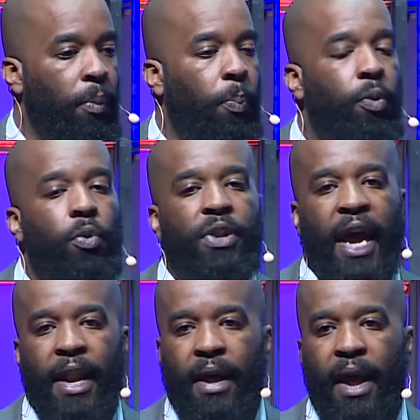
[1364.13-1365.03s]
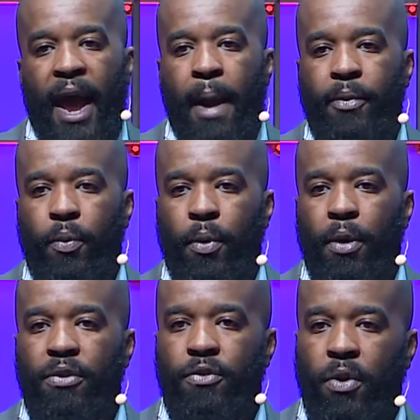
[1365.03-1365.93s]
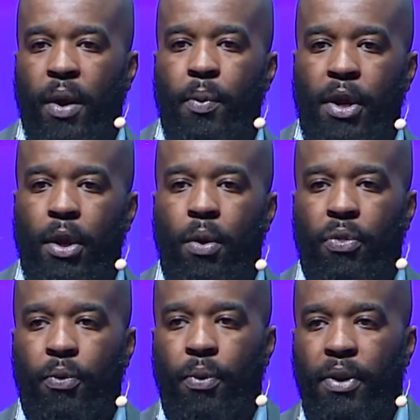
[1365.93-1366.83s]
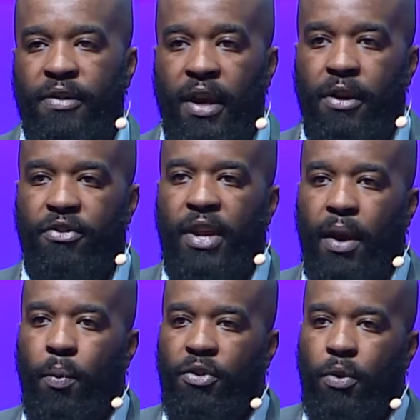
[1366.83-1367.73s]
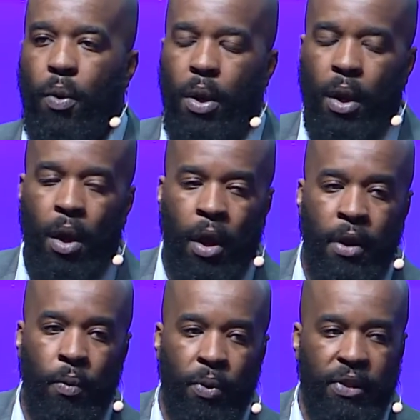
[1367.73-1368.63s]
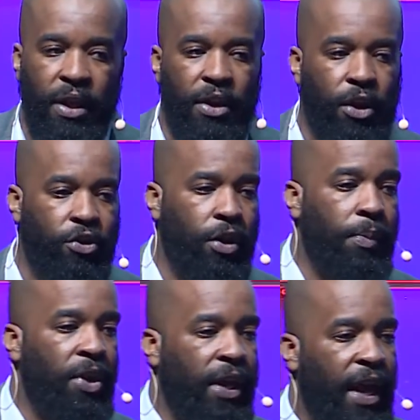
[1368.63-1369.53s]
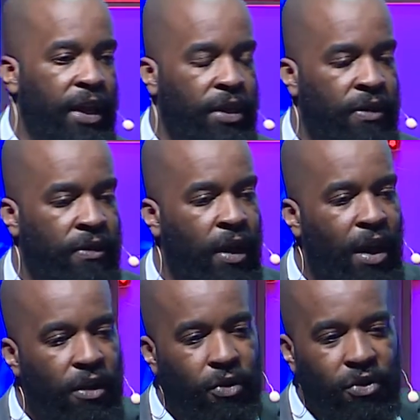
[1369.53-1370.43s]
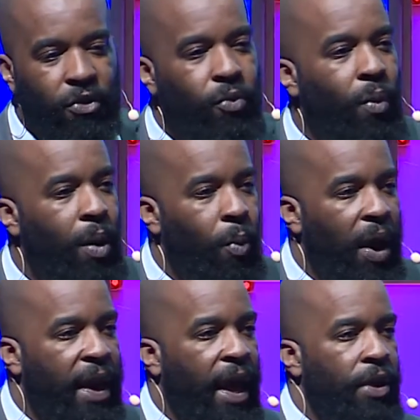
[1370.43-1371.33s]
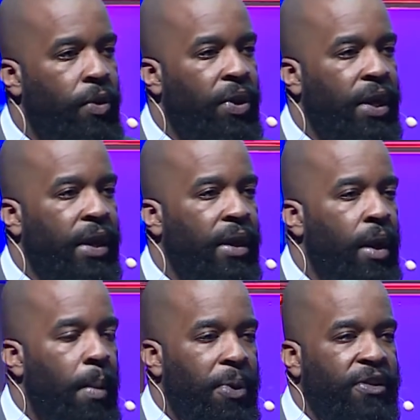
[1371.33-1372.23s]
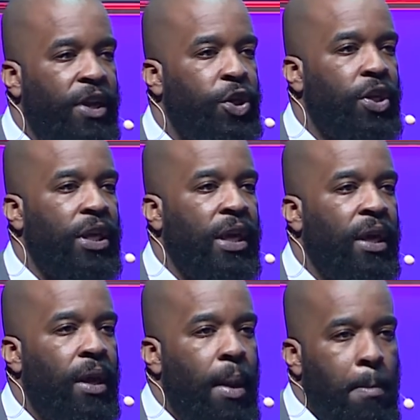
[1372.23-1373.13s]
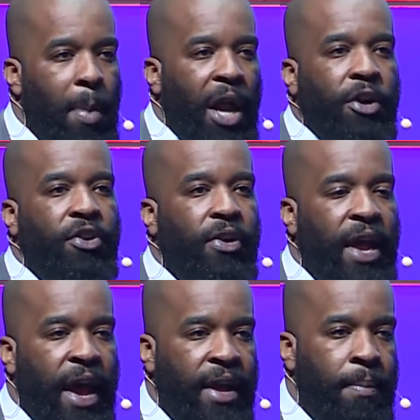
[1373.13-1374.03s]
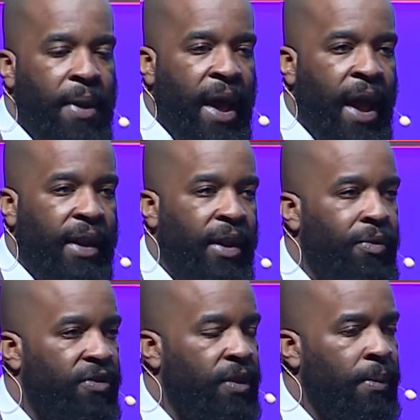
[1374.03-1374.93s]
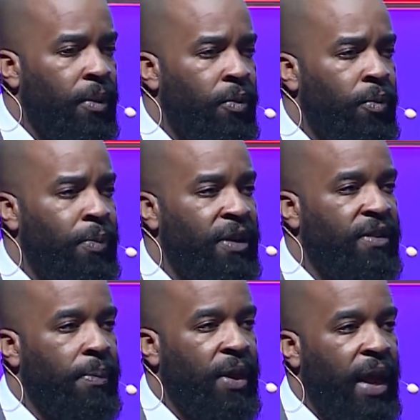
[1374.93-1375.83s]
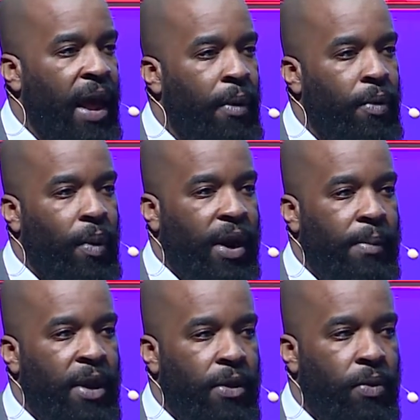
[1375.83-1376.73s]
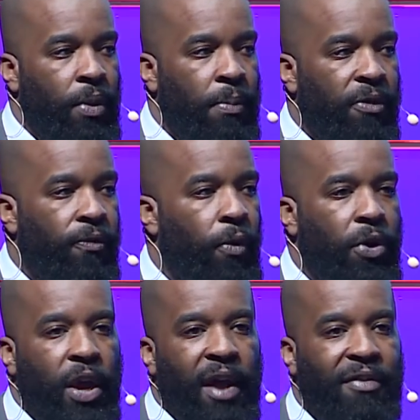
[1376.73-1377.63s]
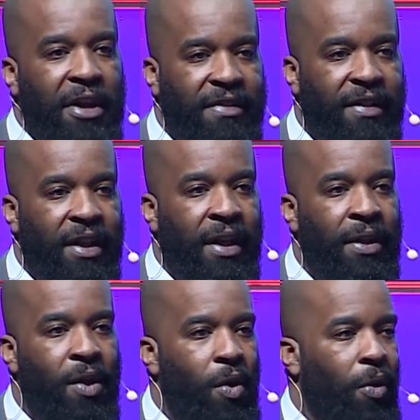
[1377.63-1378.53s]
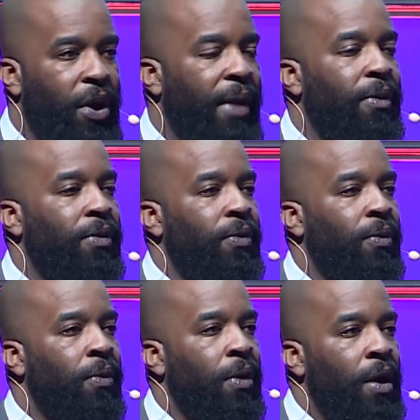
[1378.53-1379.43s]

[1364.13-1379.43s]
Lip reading: pull data afterwards so that we can go through it to understand what's going on with the industrial communications. So this is one way that you could potentially monitor that impact, and it would be something that I would recommend doing before you have an incident or you have to do